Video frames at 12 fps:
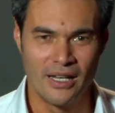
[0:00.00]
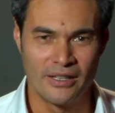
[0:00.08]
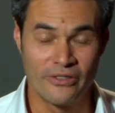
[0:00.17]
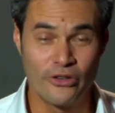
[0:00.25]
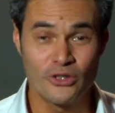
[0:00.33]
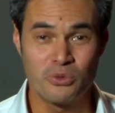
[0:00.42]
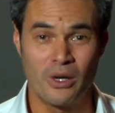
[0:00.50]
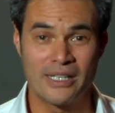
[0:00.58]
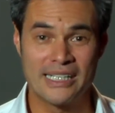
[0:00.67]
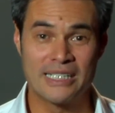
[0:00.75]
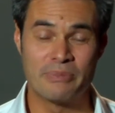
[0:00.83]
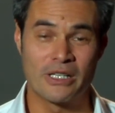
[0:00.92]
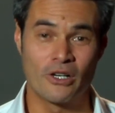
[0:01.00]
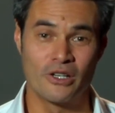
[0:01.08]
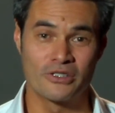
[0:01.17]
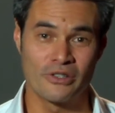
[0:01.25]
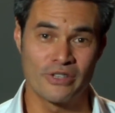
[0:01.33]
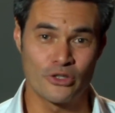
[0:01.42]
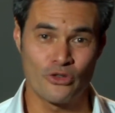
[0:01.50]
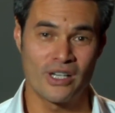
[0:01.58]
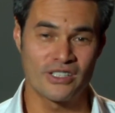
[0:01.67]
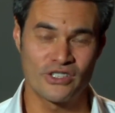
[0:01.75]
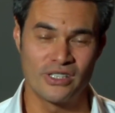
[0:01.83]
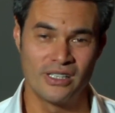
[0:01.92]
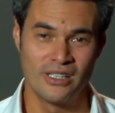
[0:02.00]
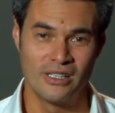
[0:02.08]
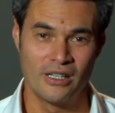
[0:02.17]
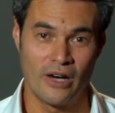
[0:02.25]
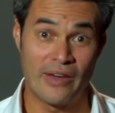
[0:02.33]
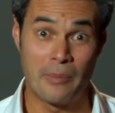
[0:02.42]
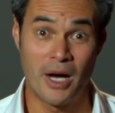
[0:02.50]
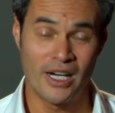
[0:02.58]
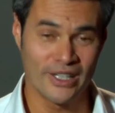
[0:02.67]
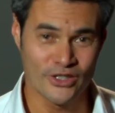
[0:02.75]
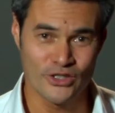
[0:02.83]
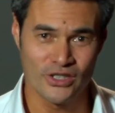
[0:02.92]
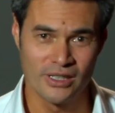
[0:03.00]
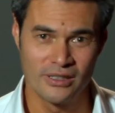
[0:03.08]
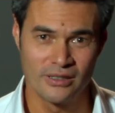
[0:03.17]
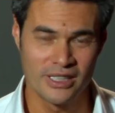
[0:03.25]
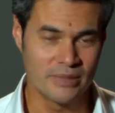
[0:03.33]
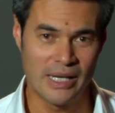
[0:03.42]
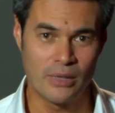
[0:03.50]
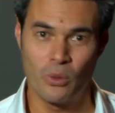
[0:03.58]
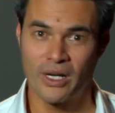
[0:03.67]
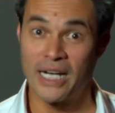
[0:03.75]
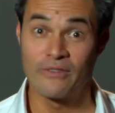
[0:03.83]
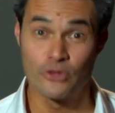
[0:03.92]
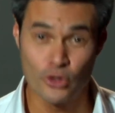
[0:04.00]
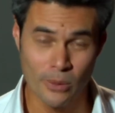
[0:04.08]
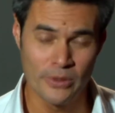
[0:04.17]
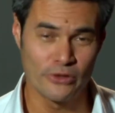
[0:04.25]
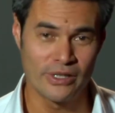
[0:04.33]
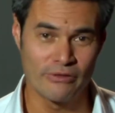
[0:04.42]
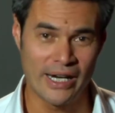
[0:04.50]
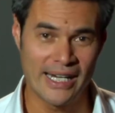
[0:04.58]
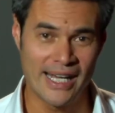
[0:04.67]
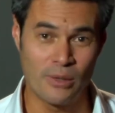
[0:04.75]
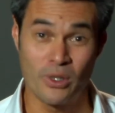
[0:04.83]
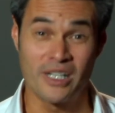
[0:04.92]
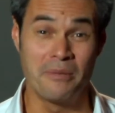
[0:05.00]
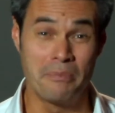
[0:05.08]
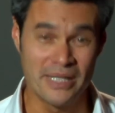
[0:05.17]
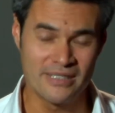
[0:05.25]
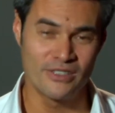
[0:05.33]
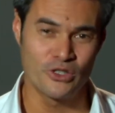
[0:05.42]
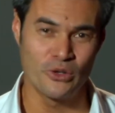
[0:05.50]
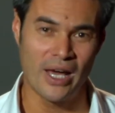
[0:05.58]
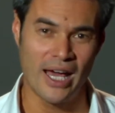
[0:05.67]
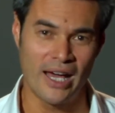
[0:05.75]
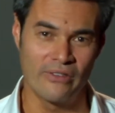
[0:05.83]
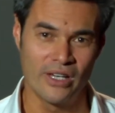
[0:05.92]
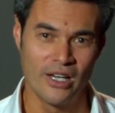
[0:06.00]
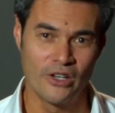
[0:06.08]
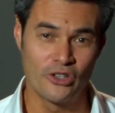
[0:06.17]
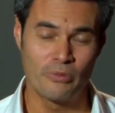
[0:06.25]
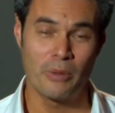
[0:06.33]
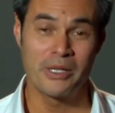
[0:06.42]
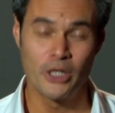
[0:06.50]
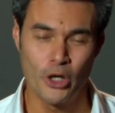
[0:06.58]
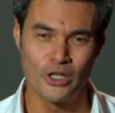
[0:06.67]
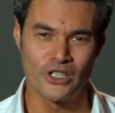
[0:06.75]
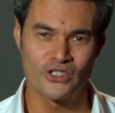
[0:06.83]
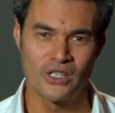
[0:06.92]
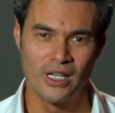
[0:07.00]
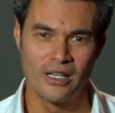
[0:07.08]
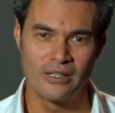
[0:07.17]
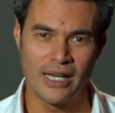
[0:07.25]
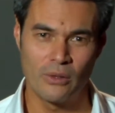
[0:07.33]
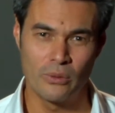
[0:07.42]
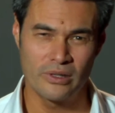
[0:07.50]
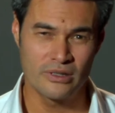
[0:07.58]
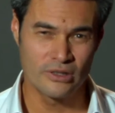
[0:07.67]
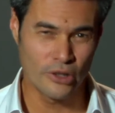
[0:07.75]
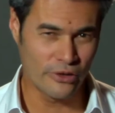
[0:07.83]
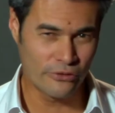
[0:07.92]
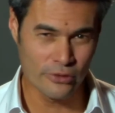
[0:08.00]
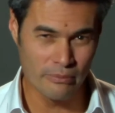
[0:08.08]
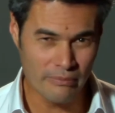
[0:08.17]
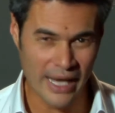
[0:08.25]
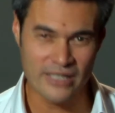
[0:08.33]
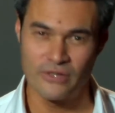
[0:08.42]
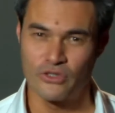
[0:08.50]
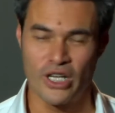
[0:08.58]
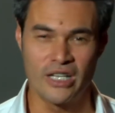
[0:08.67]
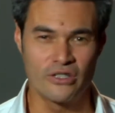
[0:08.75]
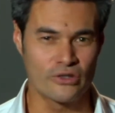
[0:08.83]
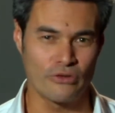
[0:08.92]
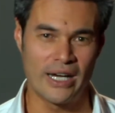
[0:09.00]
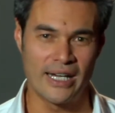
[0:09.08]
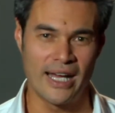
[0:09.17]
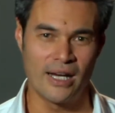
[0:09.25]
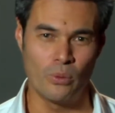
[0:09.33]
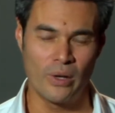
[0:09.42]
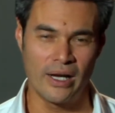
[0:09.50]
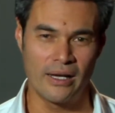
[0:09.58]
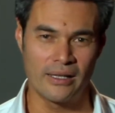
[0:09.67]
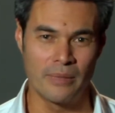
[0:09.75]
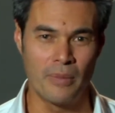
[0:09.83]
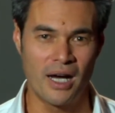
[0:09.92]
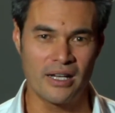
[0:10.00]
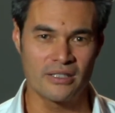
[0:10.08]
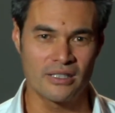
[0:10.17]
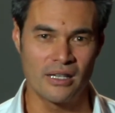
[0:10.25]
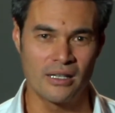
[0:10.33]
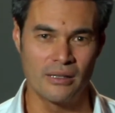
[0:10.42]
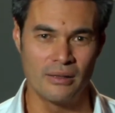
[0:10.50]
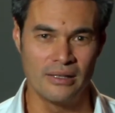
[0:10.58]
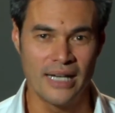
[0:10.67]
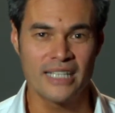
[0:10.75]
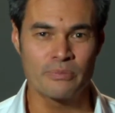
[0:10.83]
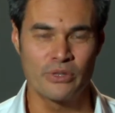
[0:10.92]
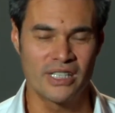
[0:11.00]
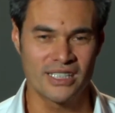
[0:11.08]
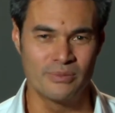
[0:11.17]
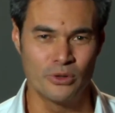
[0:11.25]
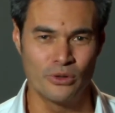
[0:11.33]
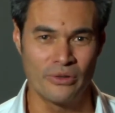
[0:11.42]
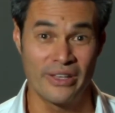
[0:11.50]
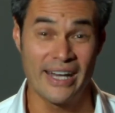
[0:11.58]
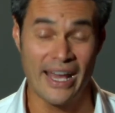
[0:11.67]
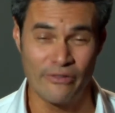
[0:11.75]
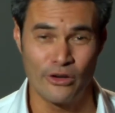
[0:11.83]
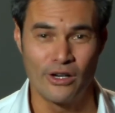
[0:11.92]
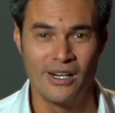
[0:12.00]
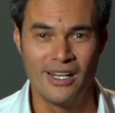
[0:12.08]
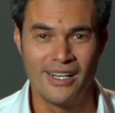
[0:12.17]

The first one is because of the trust of our markets. Doesn't matter what kind of job you're in right now, what kind of business you have, you've probably noticed that we're going through massive changes right now where the markets are less predictable than ever.